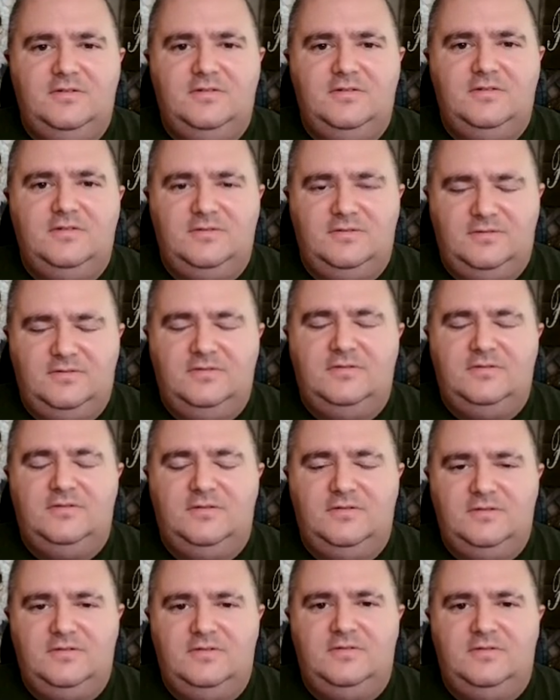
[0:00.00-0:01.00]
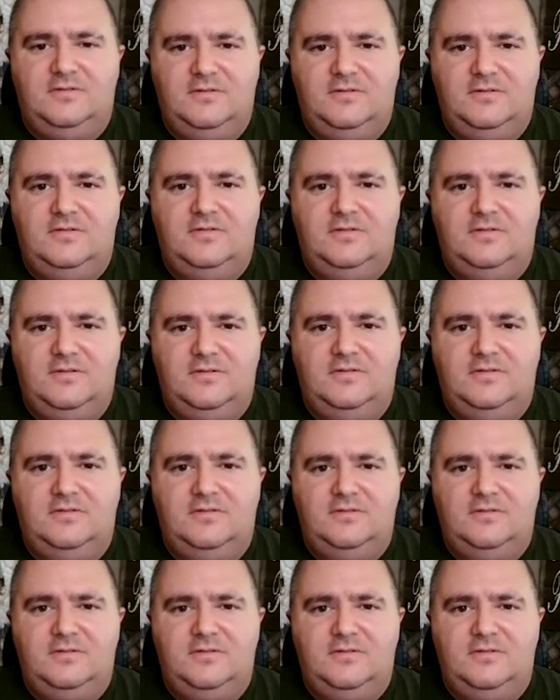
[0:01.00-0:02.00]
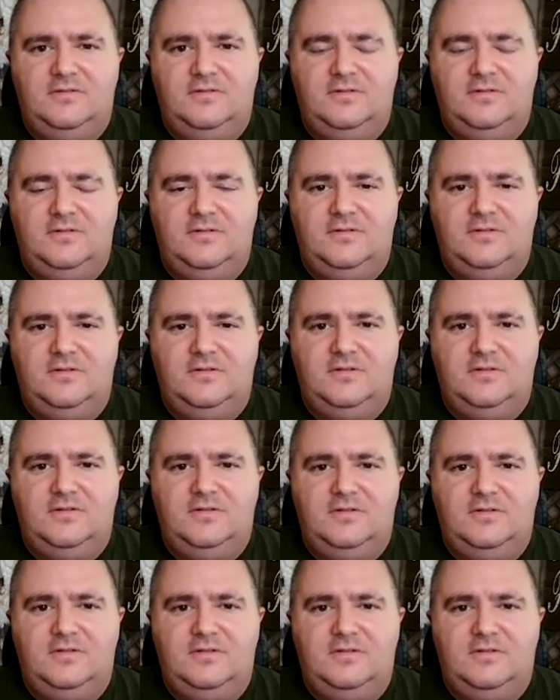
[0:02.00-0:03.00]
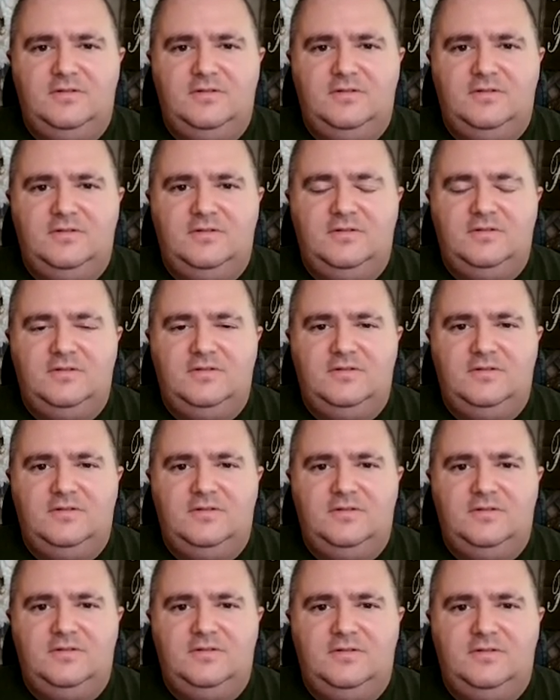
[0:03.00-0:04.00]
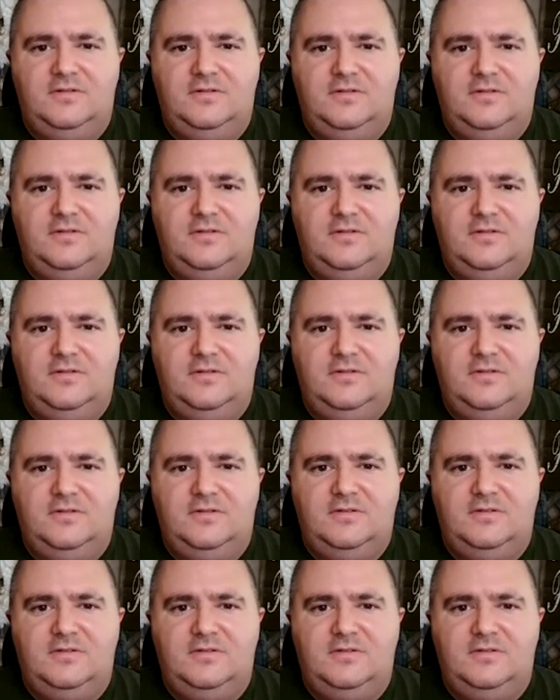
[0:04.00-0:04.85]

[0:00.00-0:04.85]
The person shown says nothing.